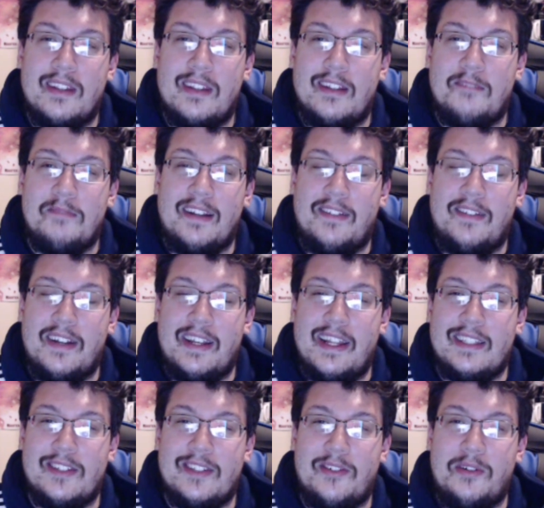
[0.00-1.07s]
my
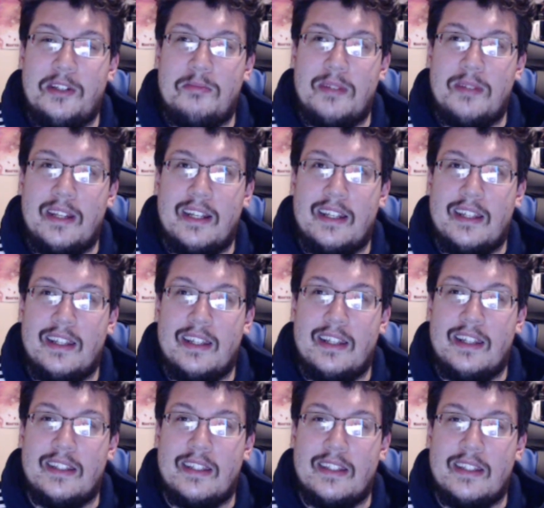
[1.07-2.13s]
dad's always been
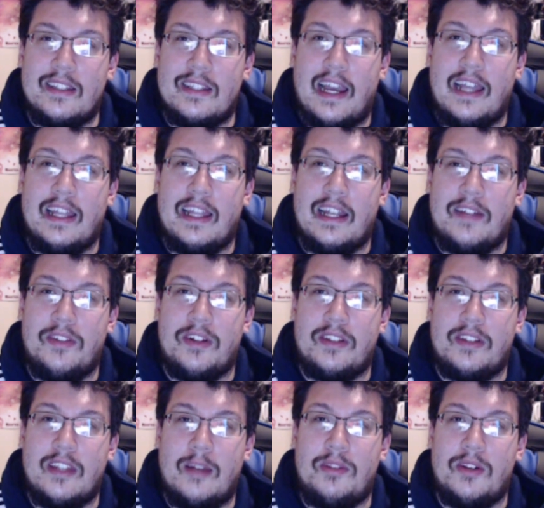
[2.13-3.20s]
this guy that I've
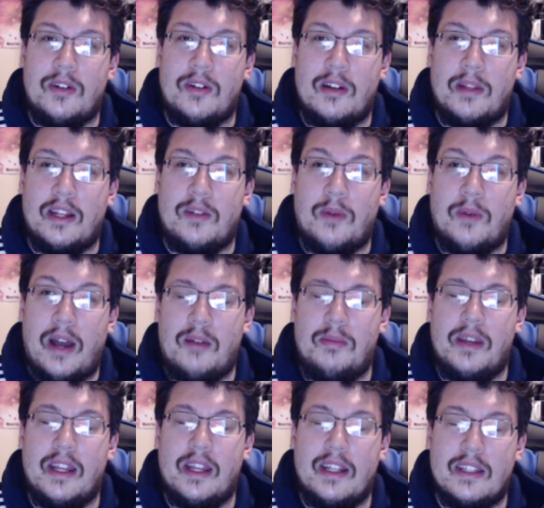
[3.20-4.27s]
looked up to, and I'm like, wow,
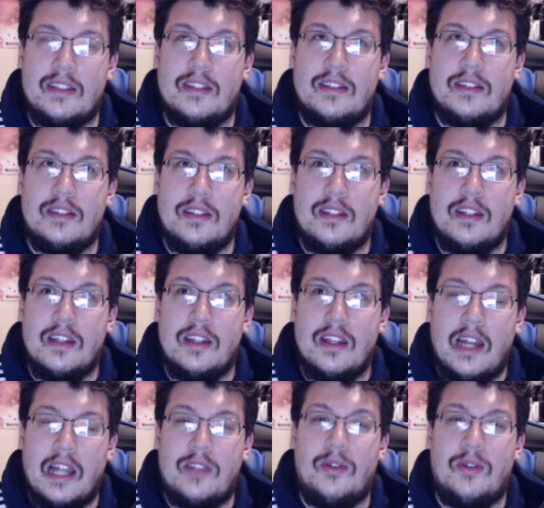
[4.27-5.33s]
man,
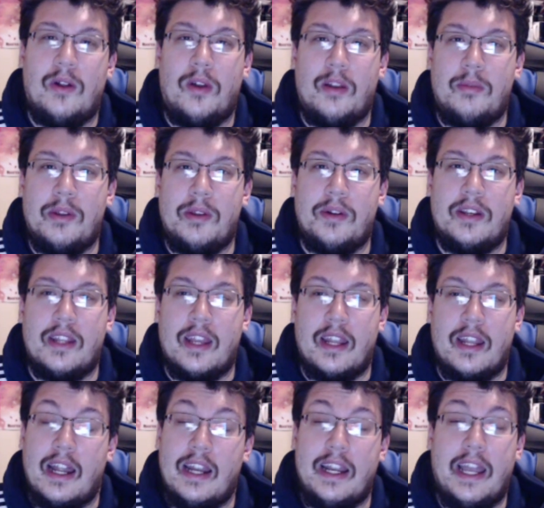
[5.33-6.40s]
that's what I want to be one day.
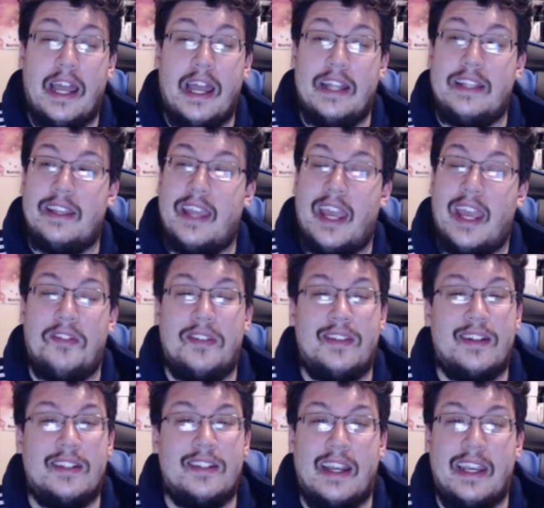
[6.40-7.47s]
And I can't even
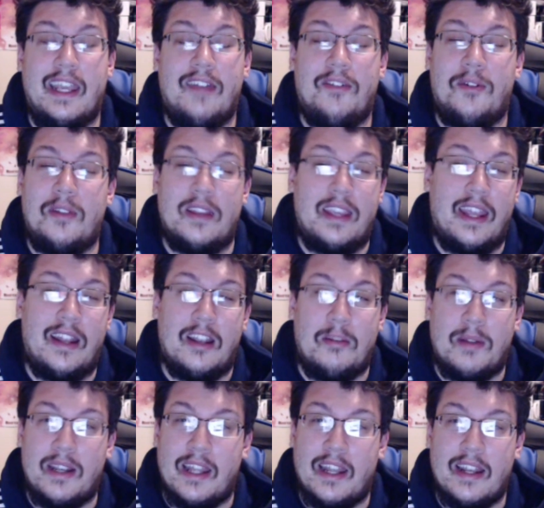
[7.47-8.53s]
touch it. I can't hold a candle to
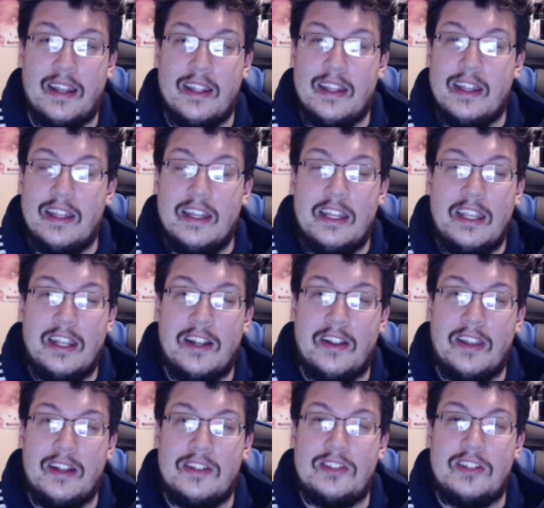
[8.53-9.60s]
my dad. You know,
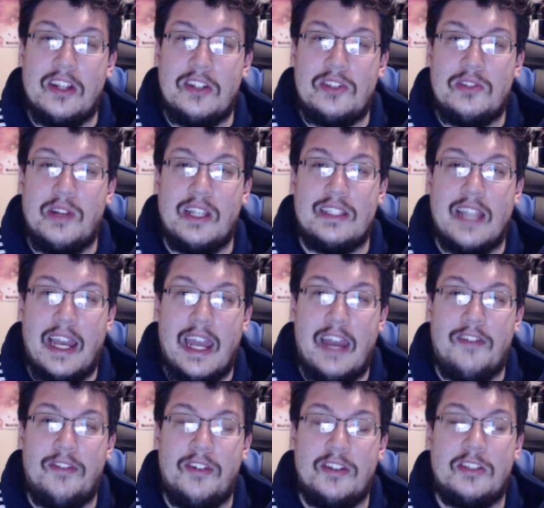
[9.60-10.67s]
there's strengths I
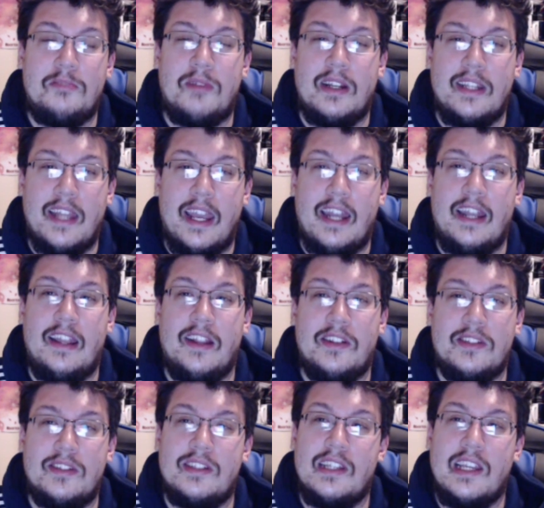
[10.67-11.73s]
have versus my dad, and
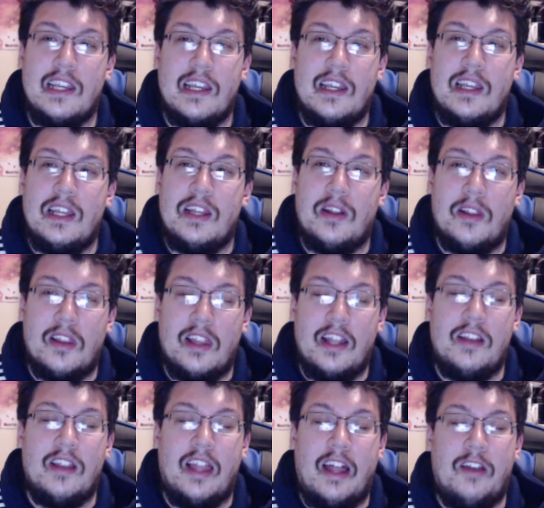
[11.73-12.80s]
there's a
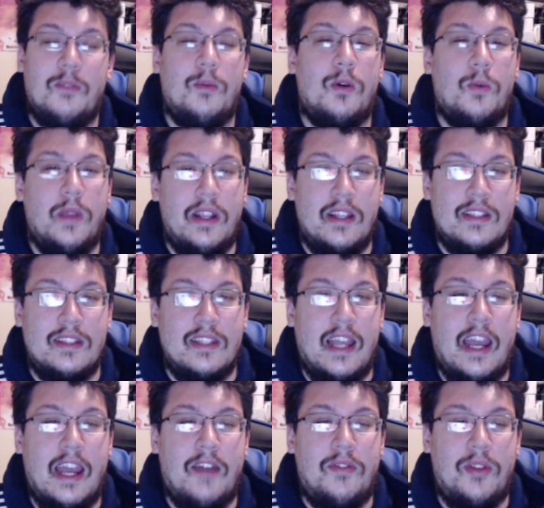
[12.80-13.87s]
lot of more weaknesses I
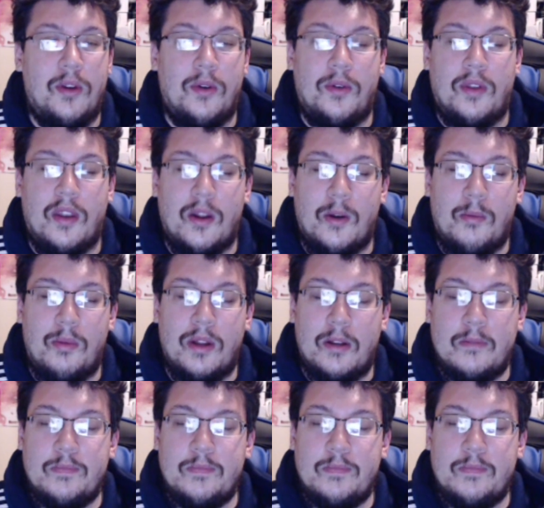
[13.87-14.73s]
have too, you know. But